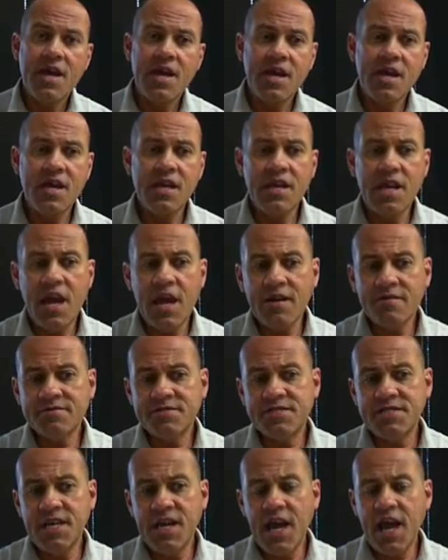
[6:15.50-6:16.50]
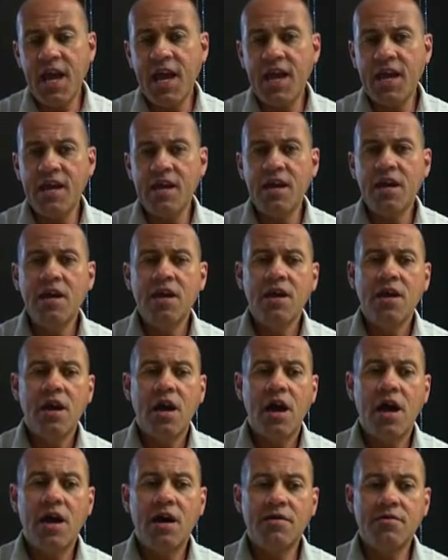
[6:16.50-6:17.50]
In FCA,
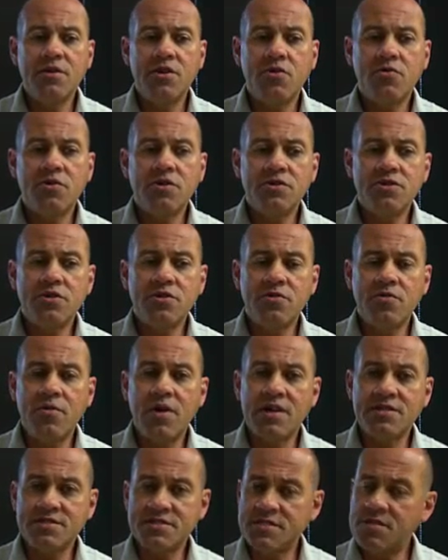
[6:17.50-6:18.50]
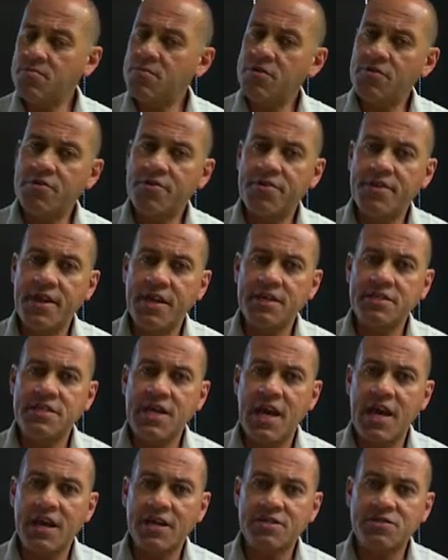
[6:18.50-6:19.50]
you can do a similar thing
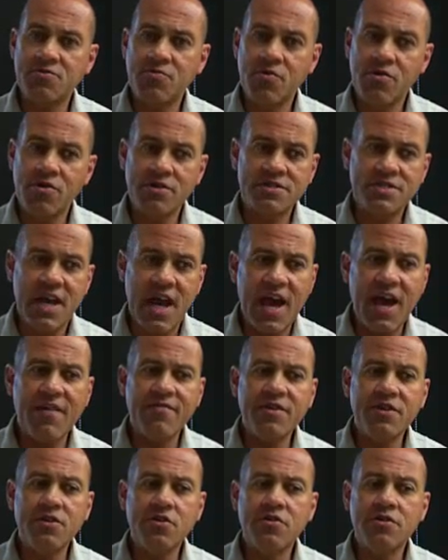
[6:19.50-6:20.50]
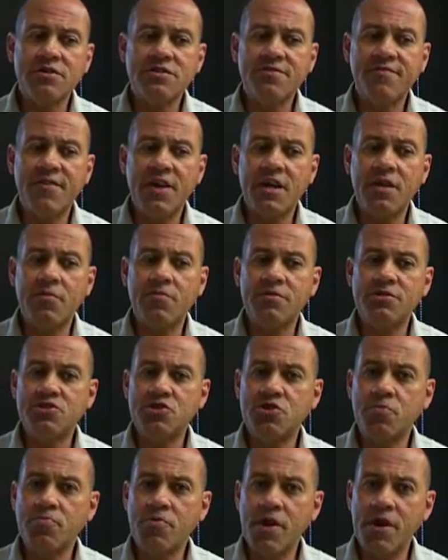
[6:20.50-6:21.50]
to Ex Works, having the goods available
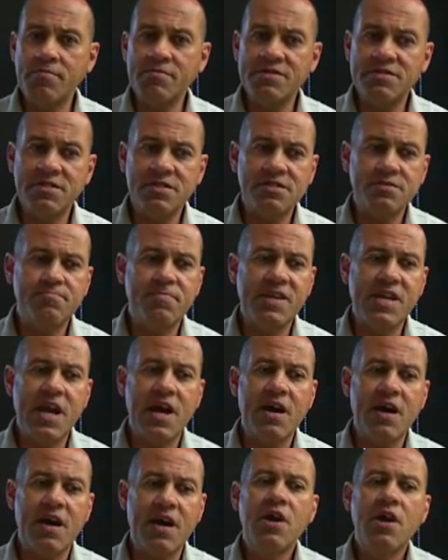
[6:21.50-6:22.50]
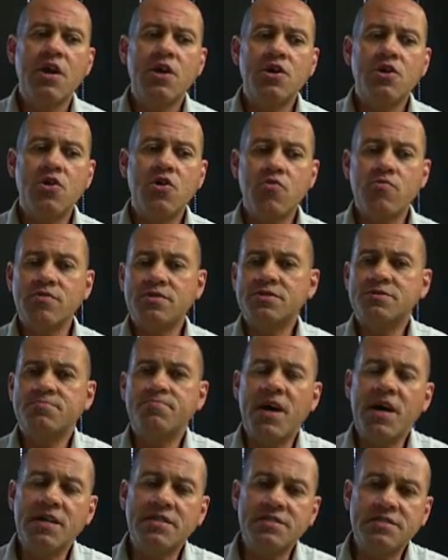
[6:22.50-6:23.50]
at your premises, but now you're
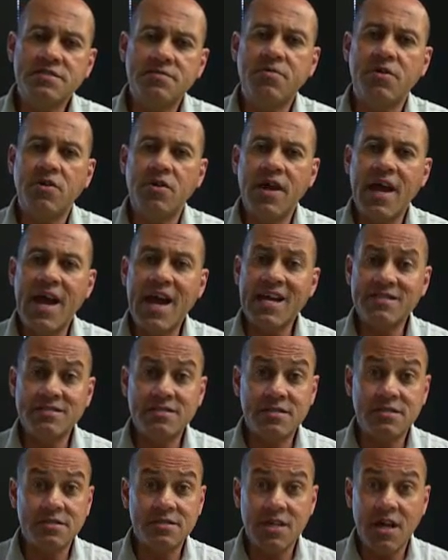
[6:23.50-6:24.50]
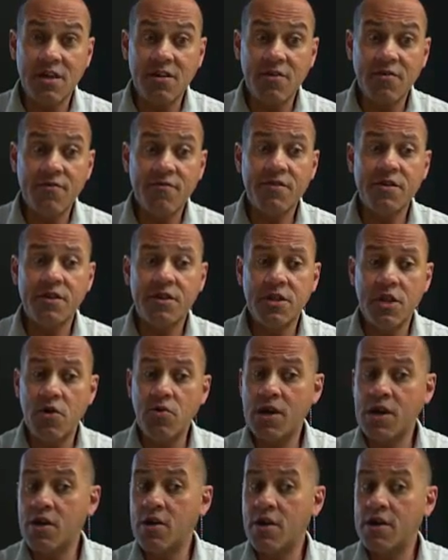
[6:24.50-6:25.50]
responsible as the seller for the
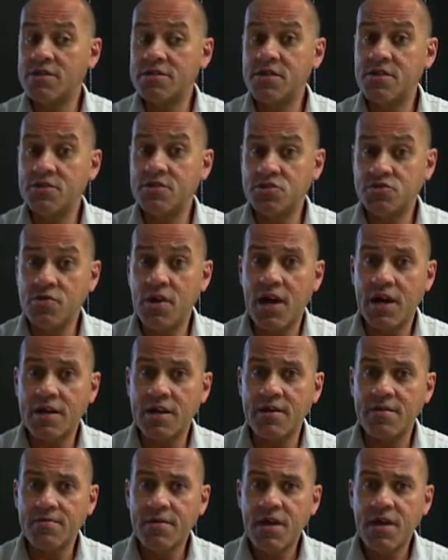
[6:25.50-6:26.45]
loading onto the truck.